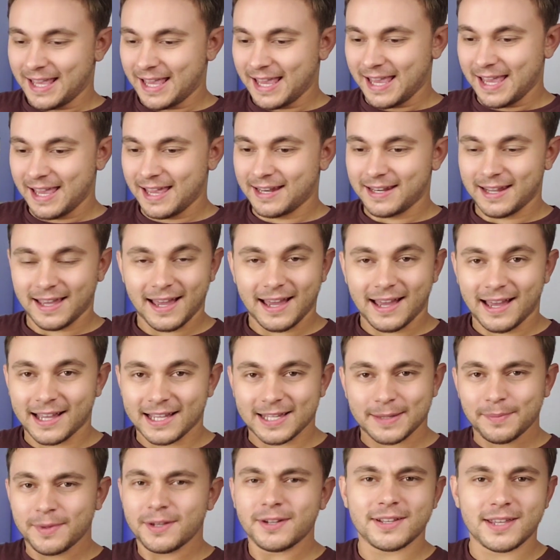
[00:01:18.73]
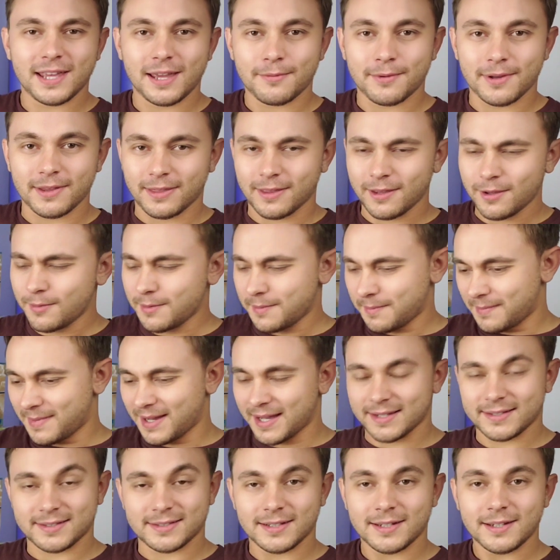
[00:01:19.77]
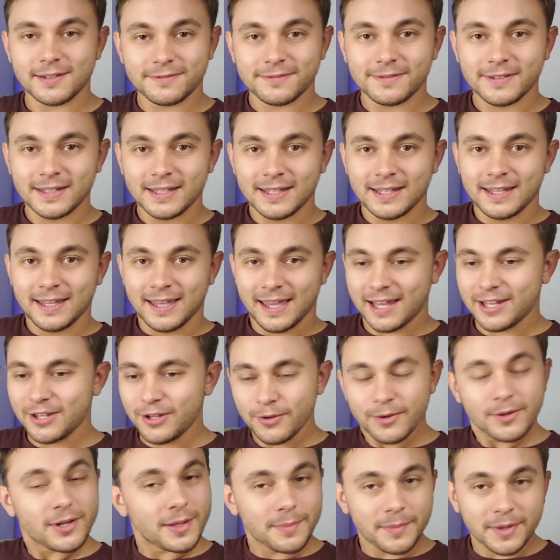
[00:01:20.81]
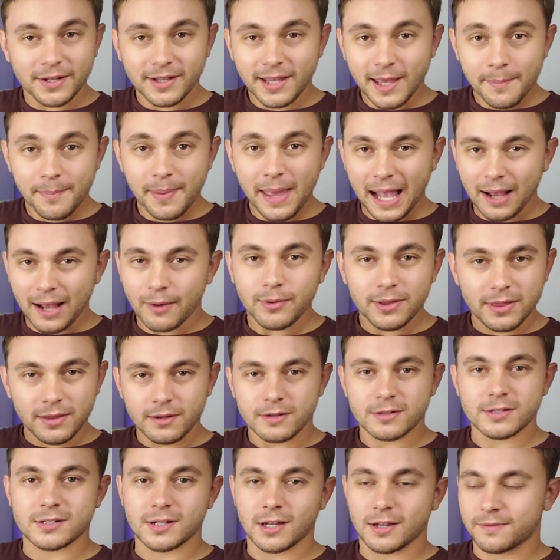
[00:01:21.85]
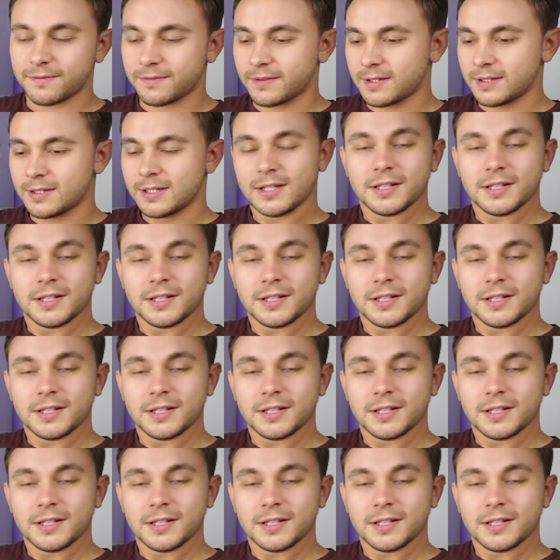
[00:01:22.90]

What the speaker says: and I communicate with you my stuff, and you communicate back with your stuff.